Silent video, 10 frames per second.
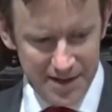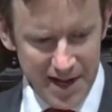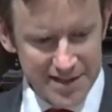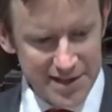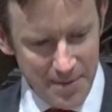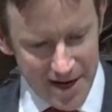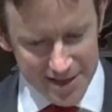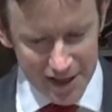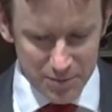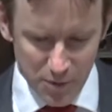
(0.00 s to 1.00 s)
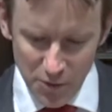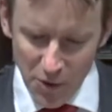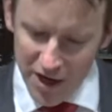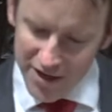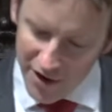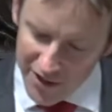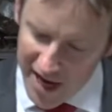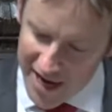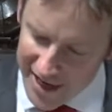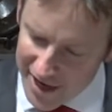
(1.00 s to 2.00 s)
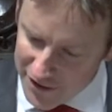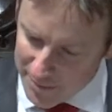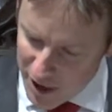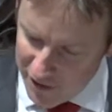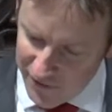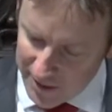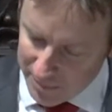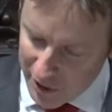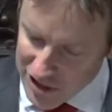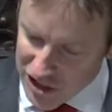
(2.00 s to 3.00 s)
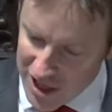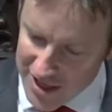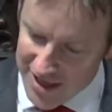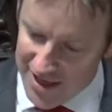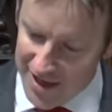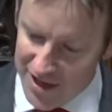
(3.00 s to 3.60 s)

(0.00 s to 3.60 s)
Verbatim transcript: That's the message. Point one on the handout the perfect preacher